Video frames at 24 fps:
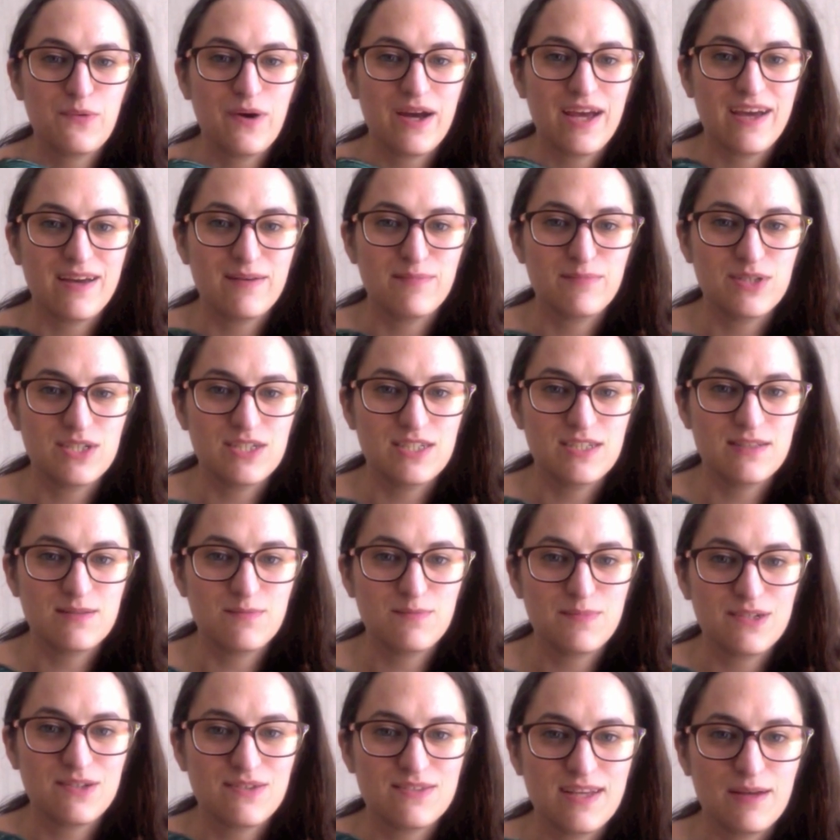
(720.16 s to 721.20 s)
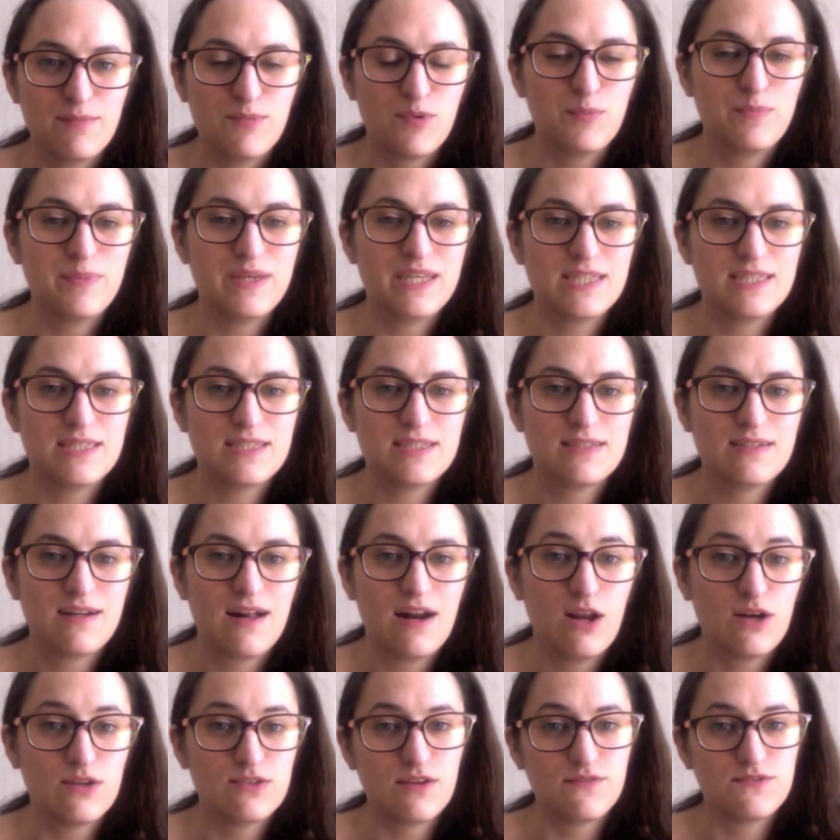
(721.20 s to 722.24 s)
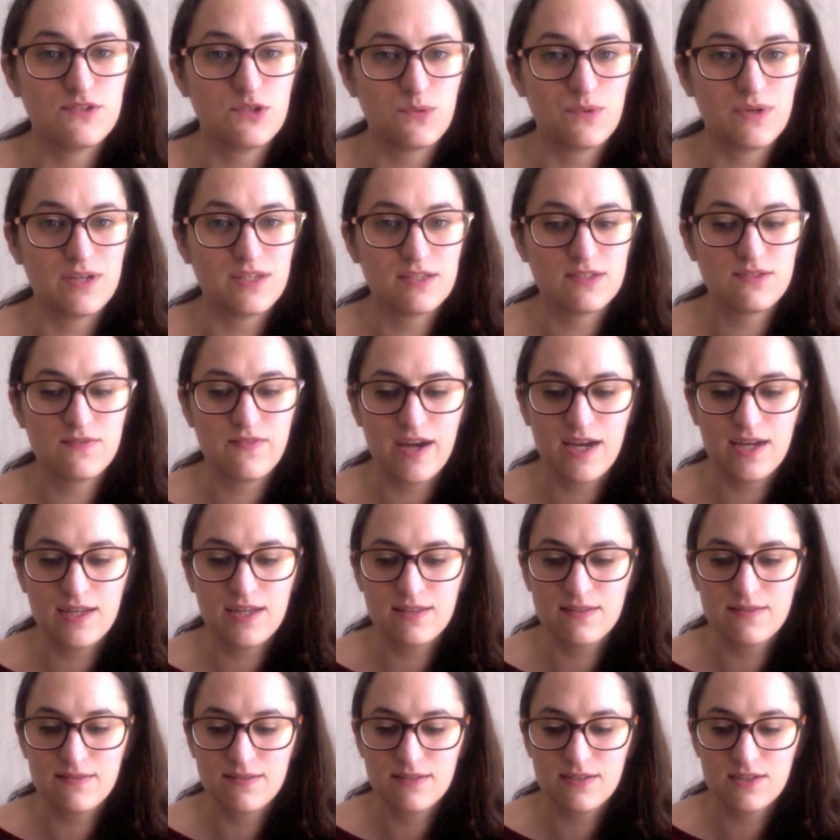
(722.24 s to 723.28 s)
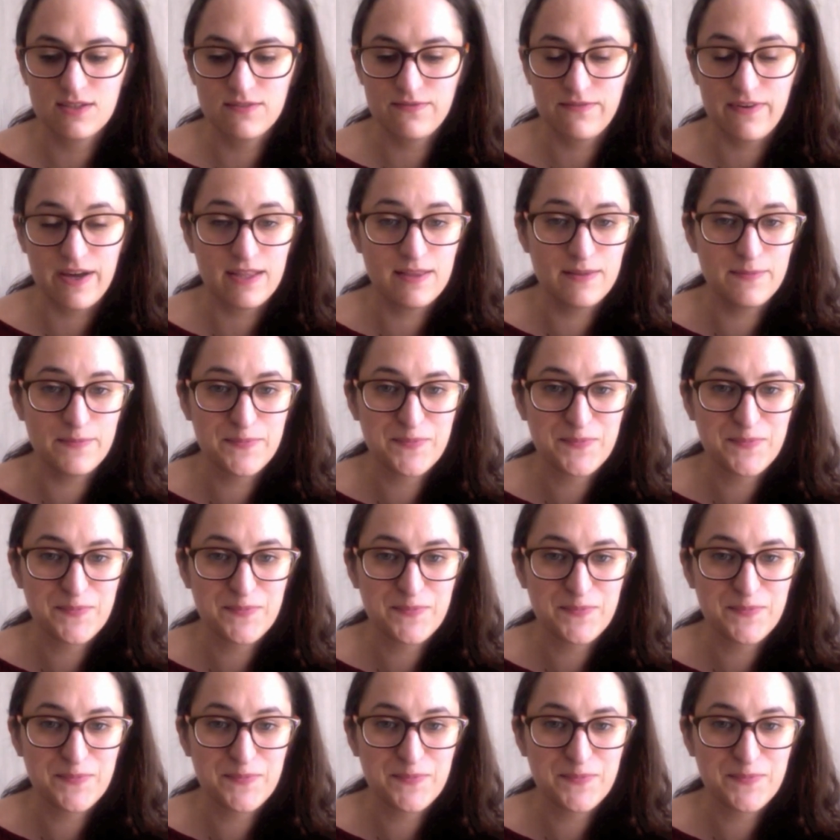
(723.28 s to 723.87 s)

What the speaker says: why I bought it, because I'm a bit Lord of the Rings fan.